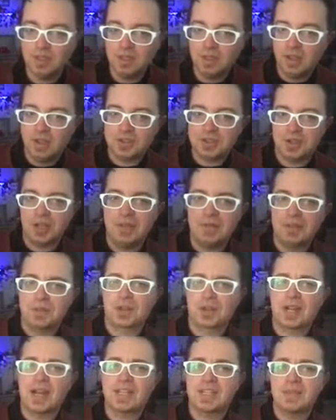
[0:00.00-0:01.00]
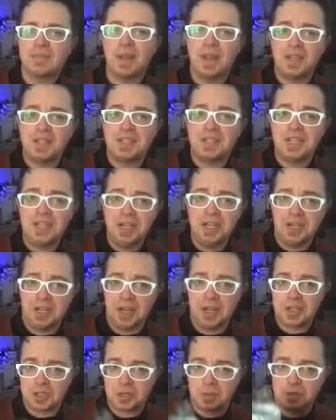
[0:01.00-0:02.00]
Also, I even forgot to make tea
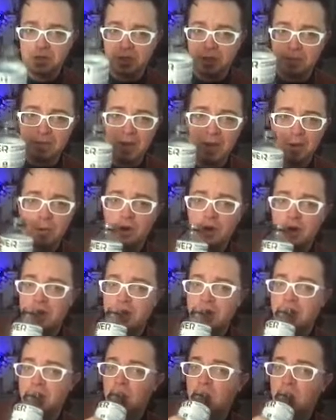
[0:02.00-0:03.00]
today, so I'm drinking Powerade.